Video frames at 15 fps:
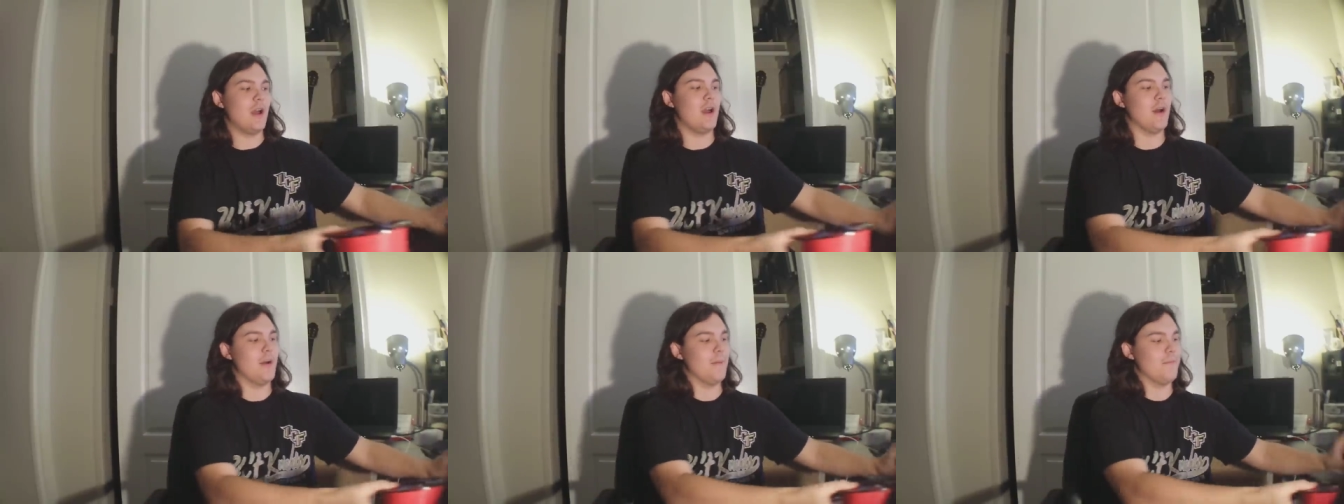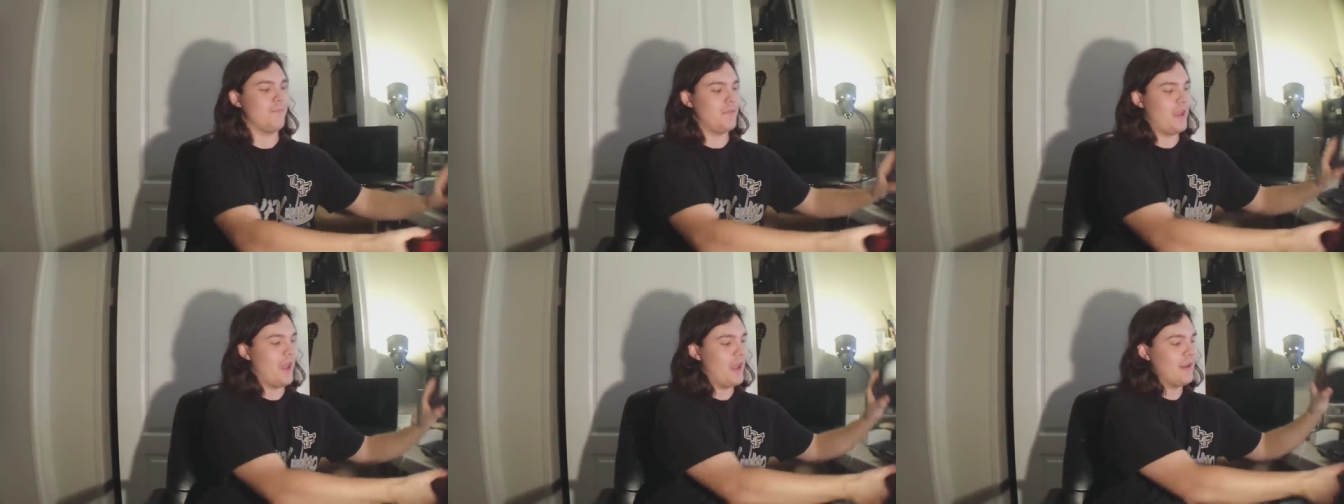Um,
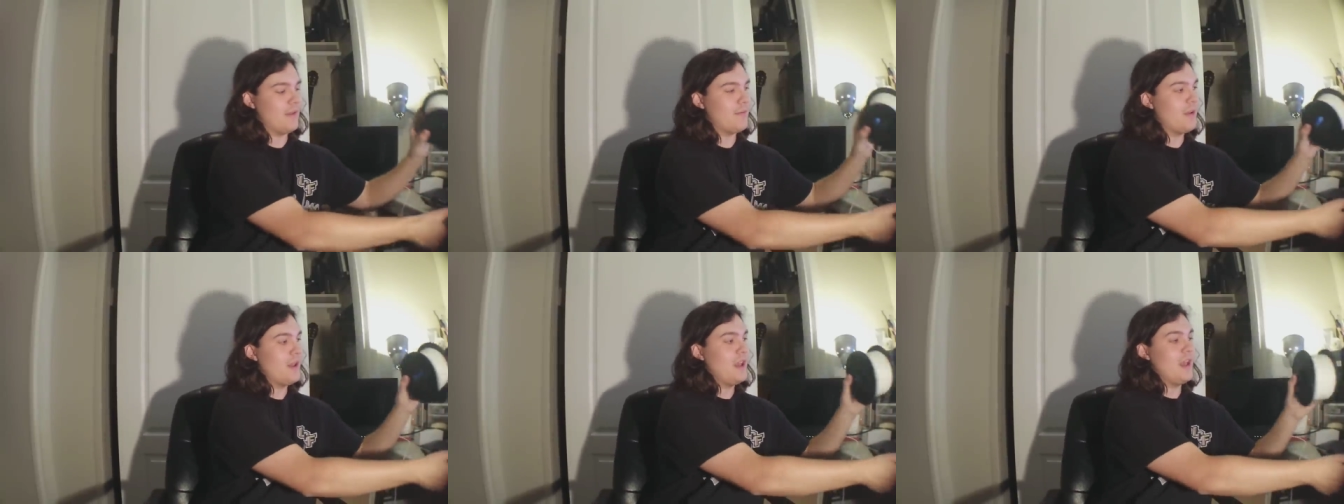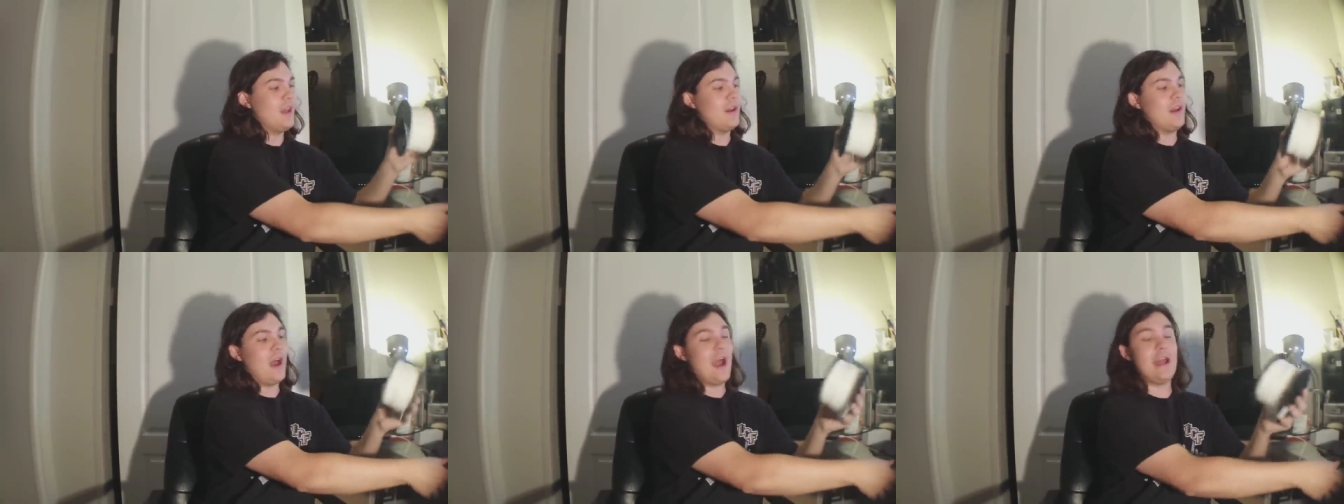I
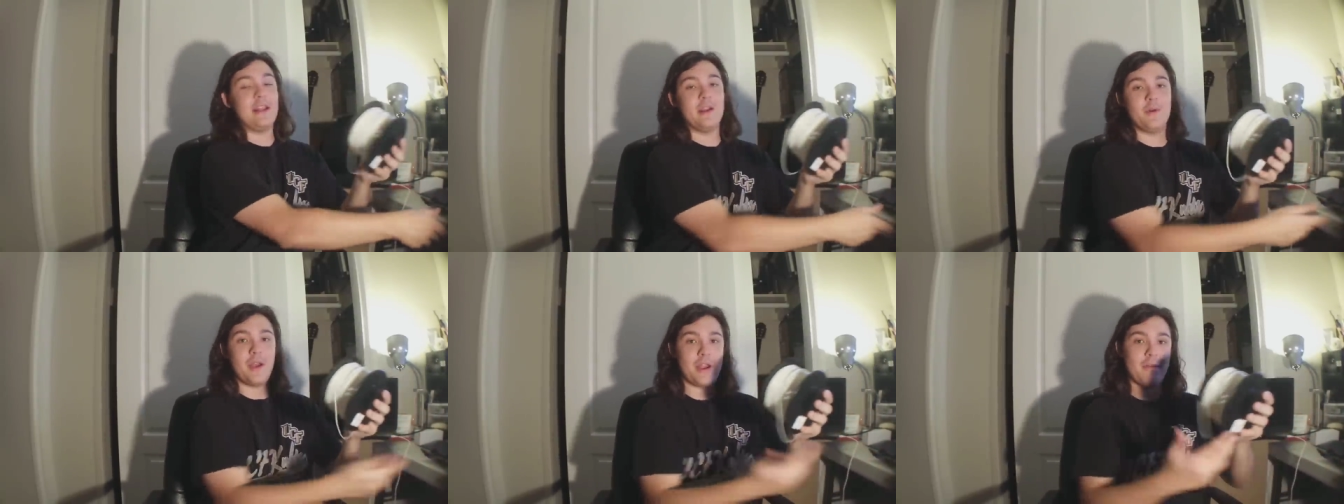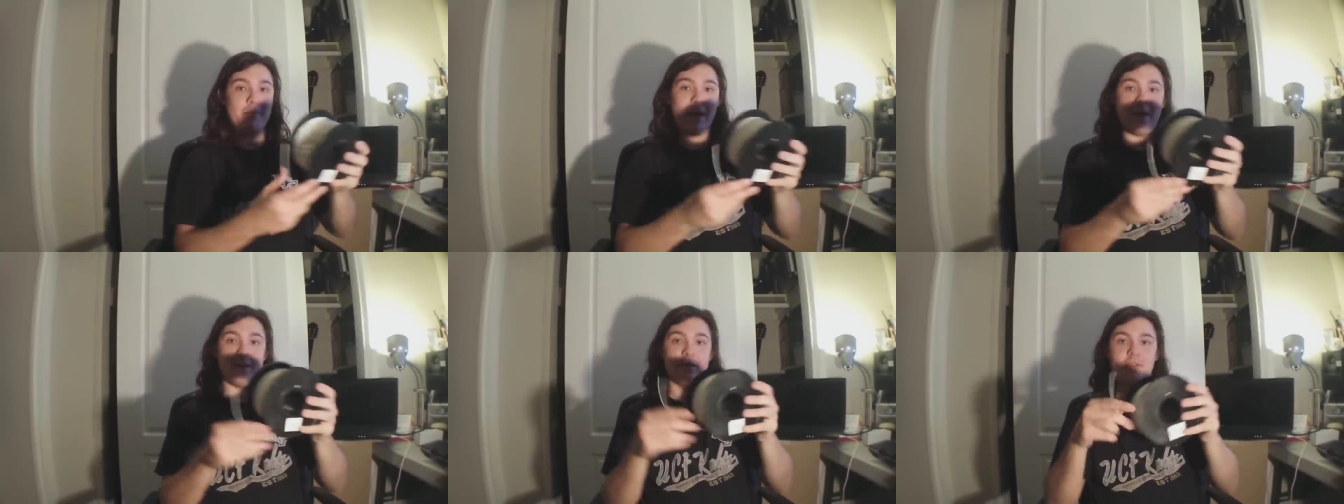highly
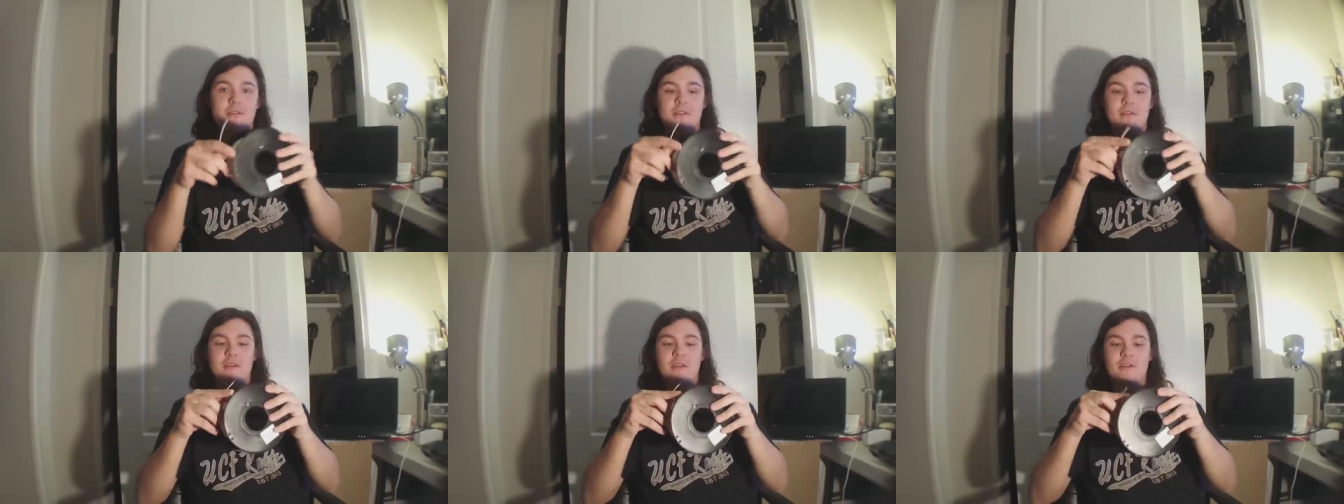recommend